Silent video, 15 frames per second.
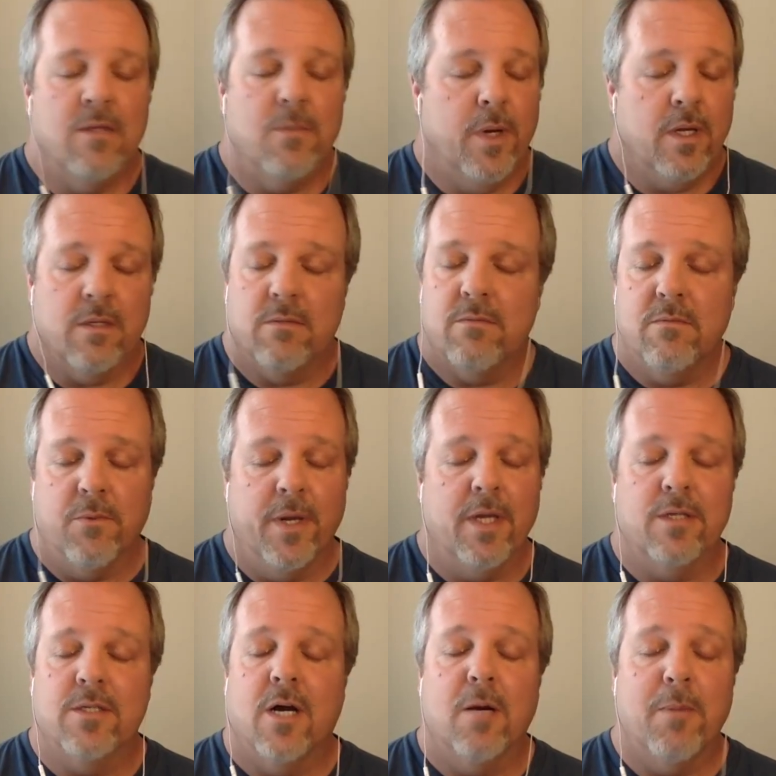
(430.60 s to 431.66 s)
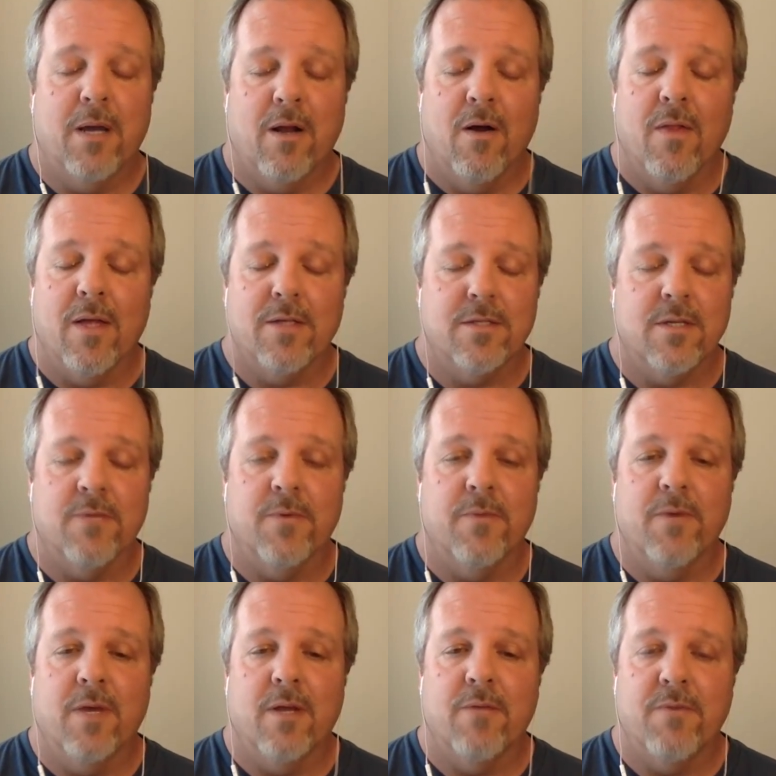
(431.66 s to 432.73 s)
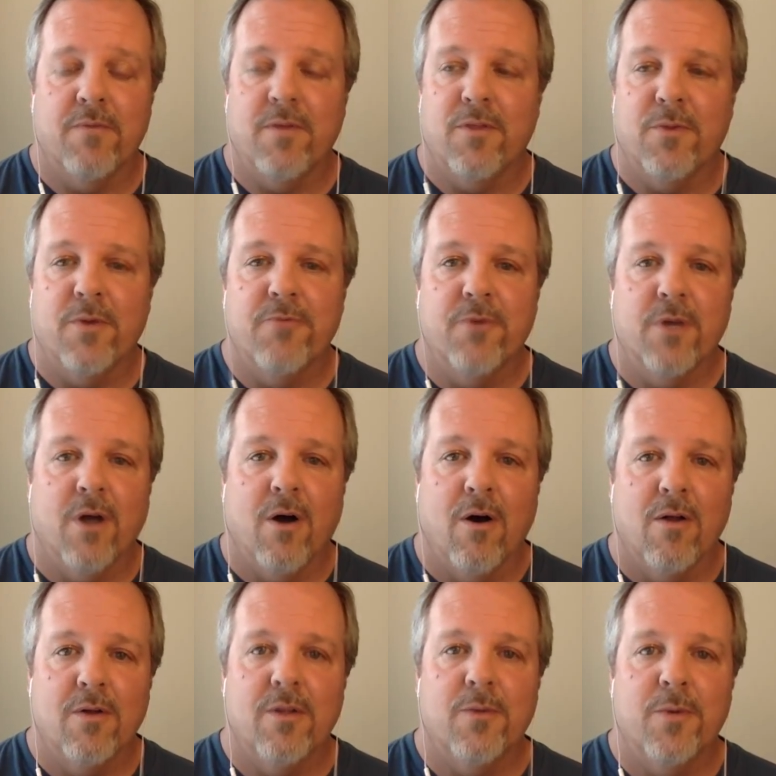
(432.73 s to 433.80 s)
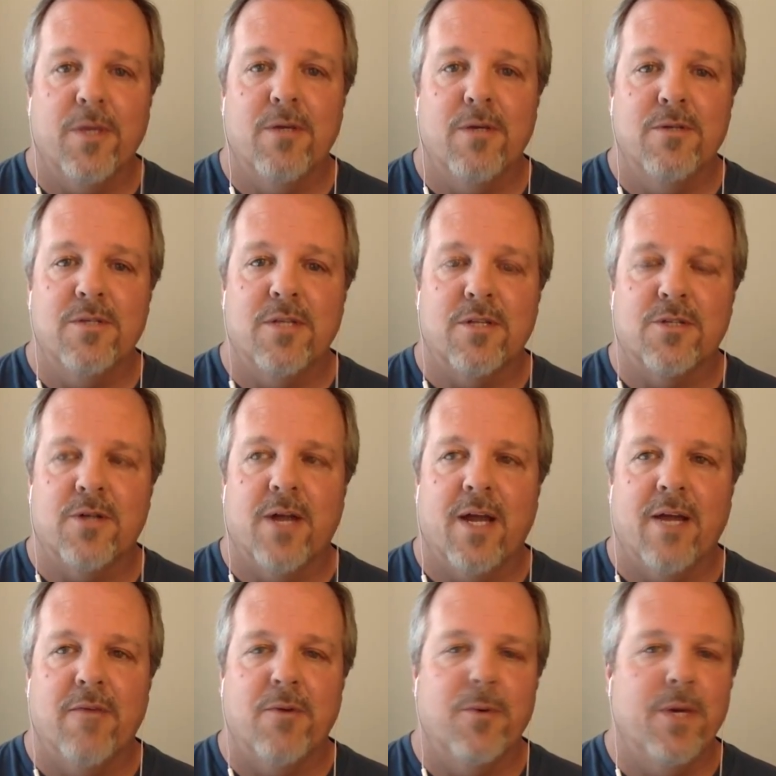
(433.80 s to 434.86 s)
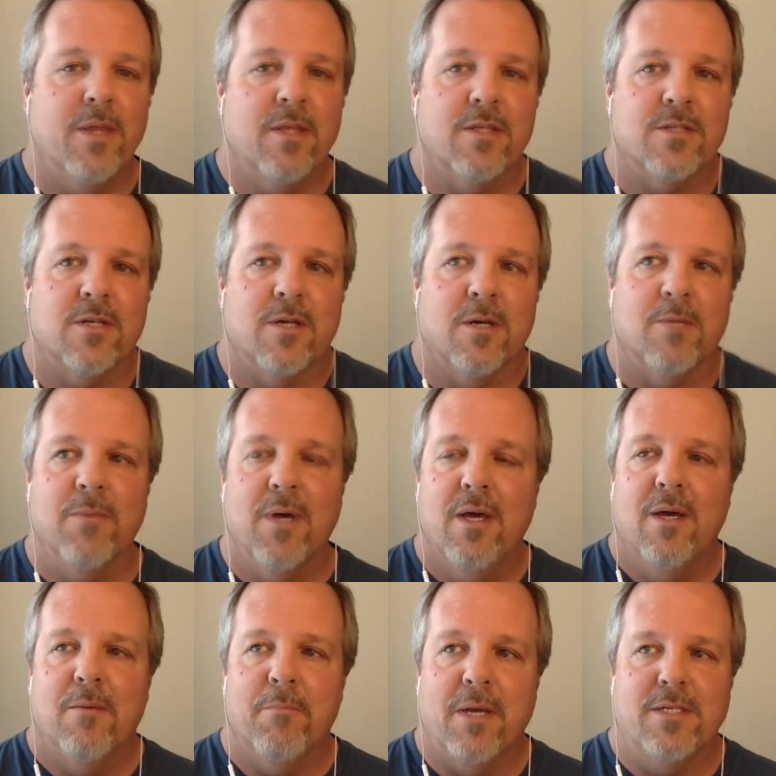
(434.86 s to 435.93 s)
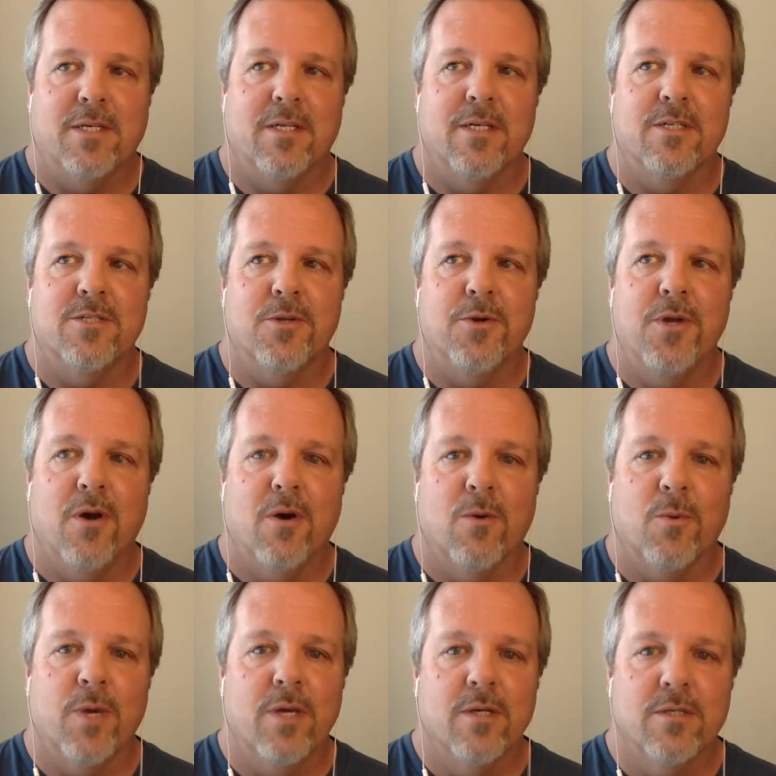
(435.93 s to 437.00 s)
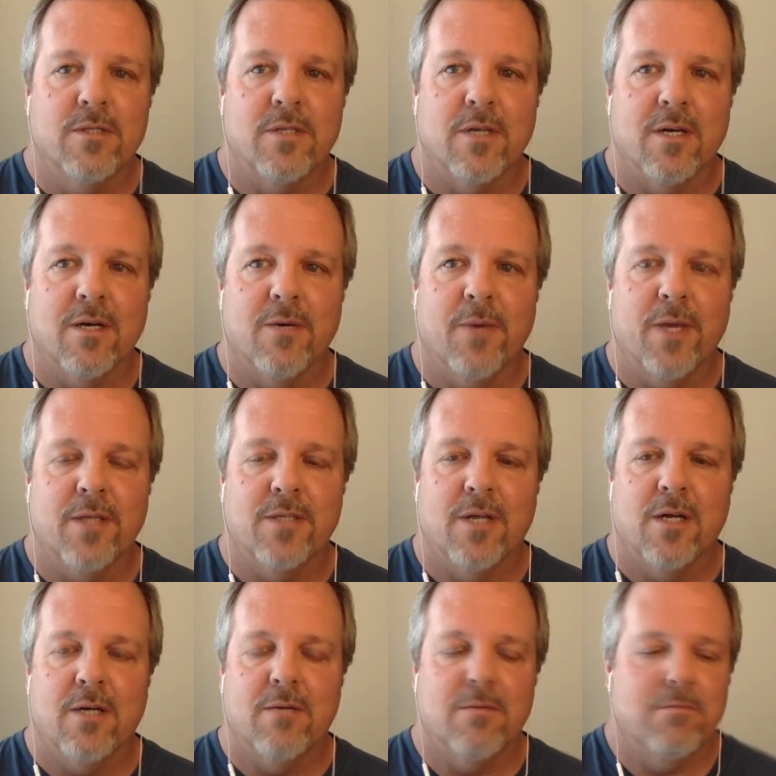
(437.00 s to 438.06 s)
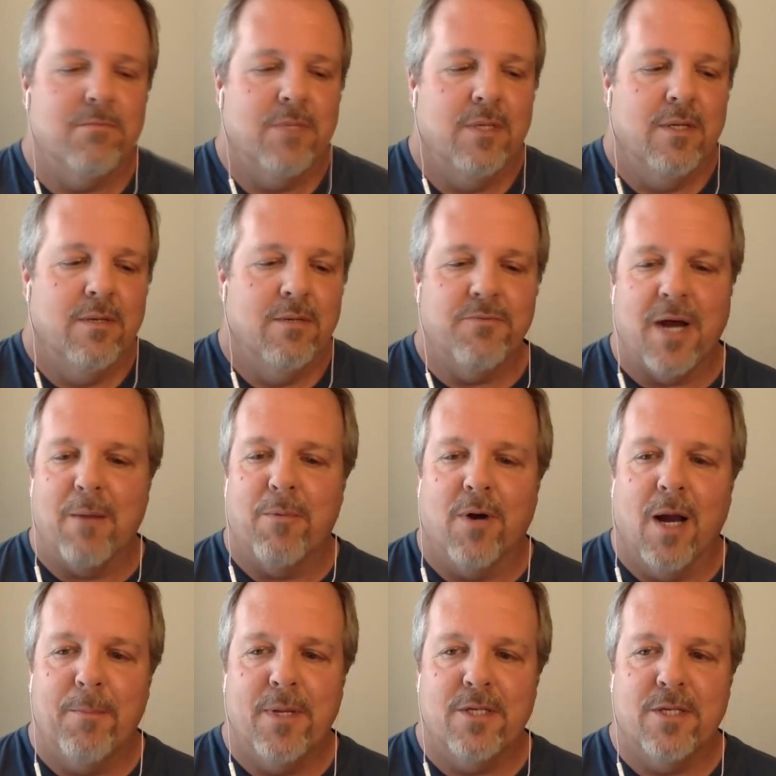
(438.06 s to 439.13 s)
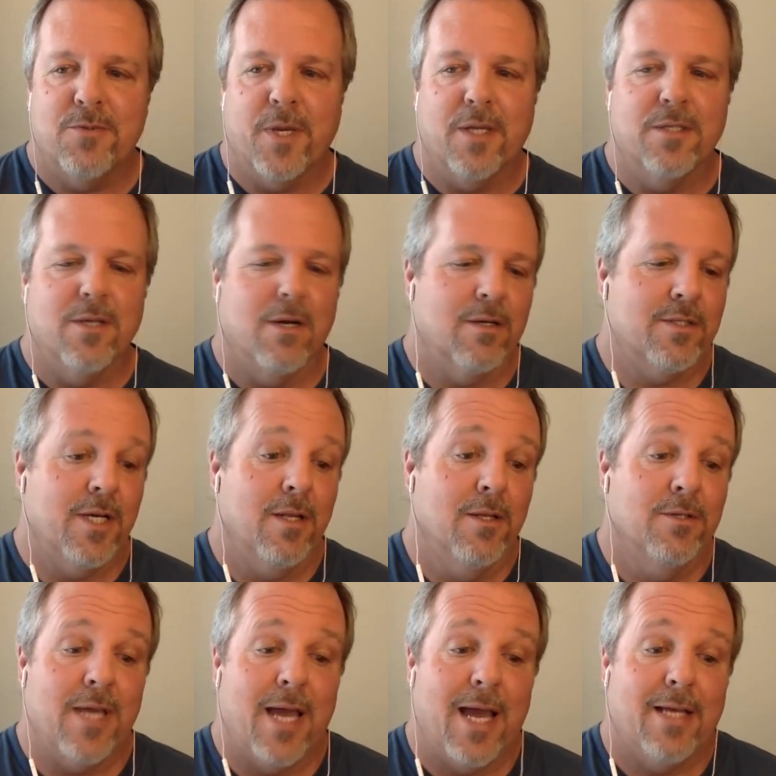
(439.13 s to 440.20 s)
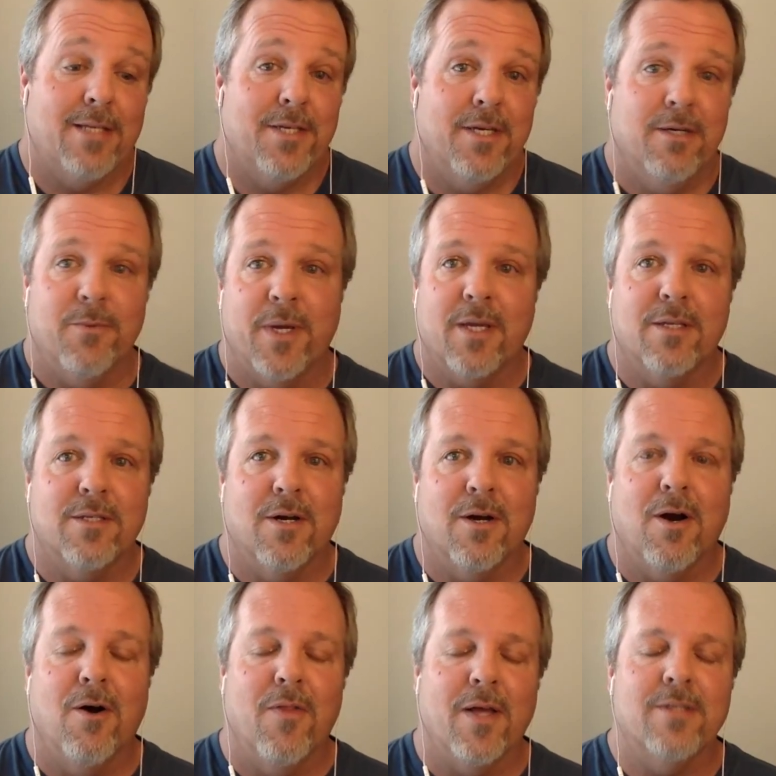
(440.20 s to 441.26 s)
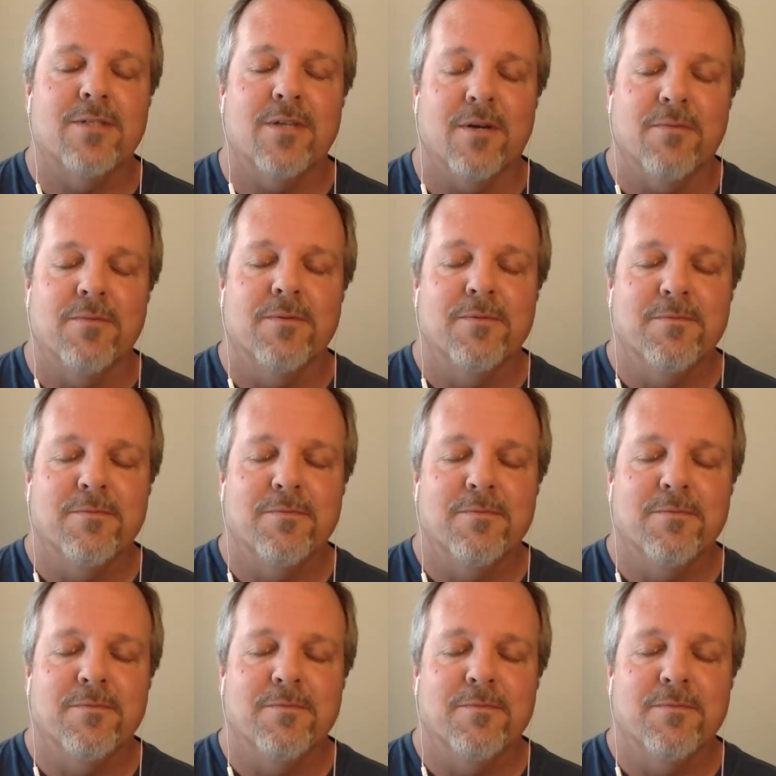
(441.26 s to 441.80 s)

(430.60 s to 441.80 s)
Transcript: We can talk about all that stuff. We've got a 53-foot hauler that we use at the track every week. It's basically a studio on wheels. We can talk fiber optics. We can talk telos, Axia. We can talk all that stuff.